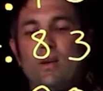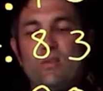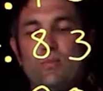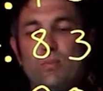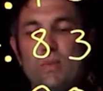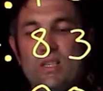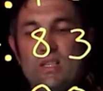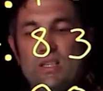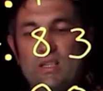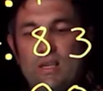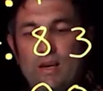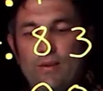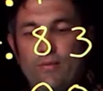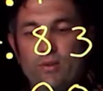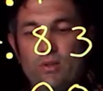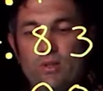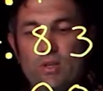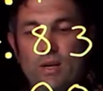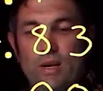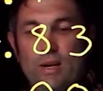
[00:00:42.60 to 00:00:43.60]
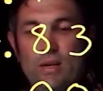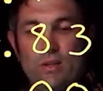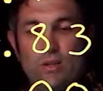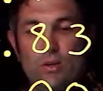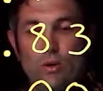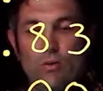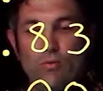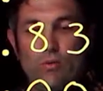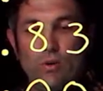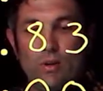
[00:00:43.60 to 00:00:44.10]
gives me 17,
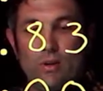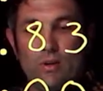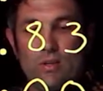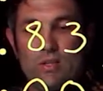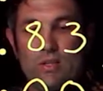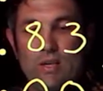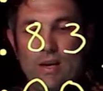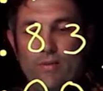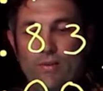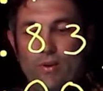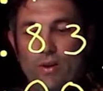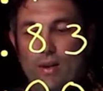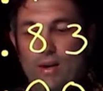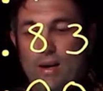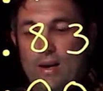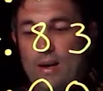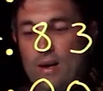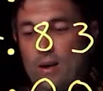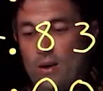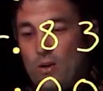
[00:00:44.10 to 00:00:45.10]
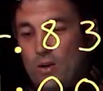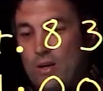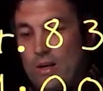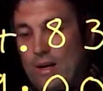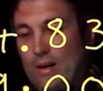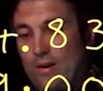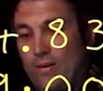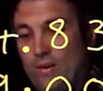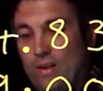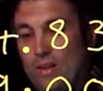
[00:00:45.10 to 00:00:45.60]
so I write the 7 there and I
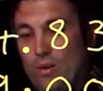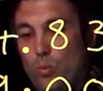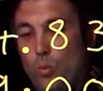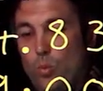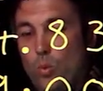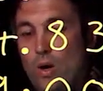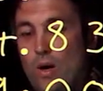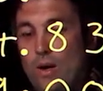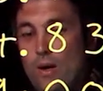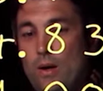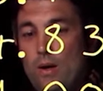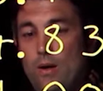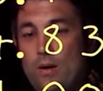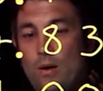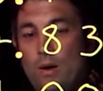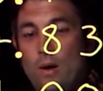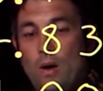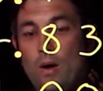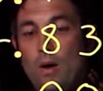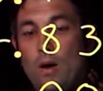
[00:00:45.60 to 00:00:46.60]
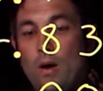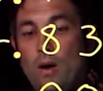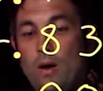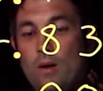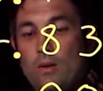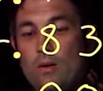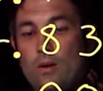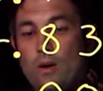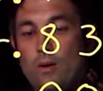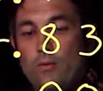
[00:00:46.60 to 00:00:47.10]
carry the 1,
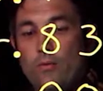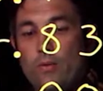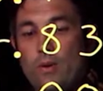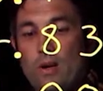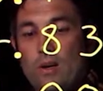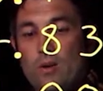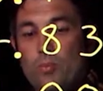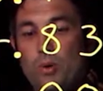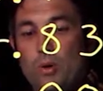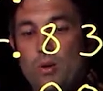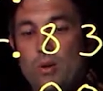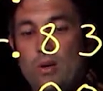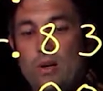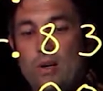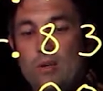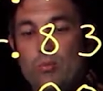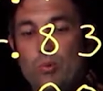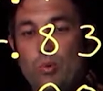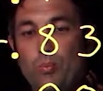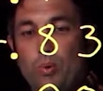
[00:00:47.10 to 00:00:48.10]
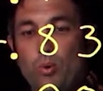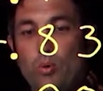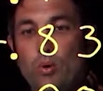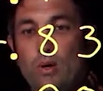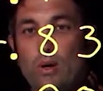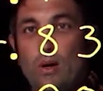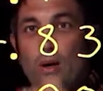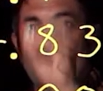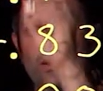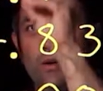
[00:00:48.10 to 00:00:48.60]
don't forget to put the decimal
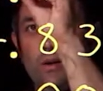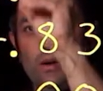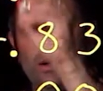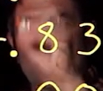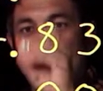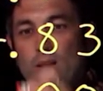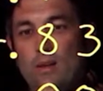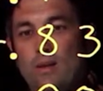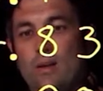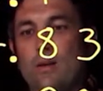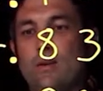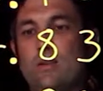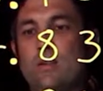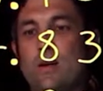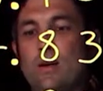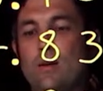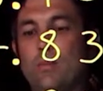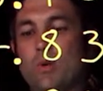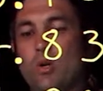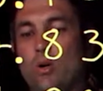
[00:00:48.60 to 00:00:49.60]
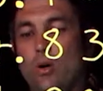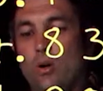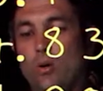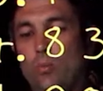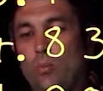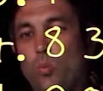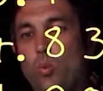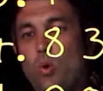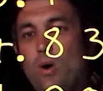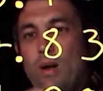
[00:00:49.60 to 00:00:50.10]
point underneath in the same
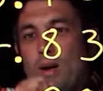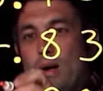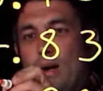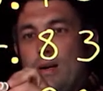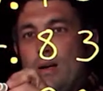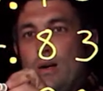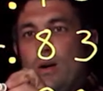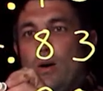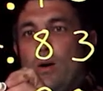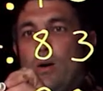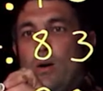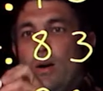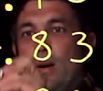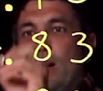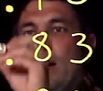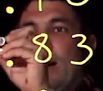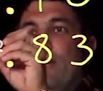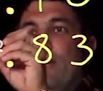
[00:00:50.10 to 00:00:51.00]
column, 1 add 9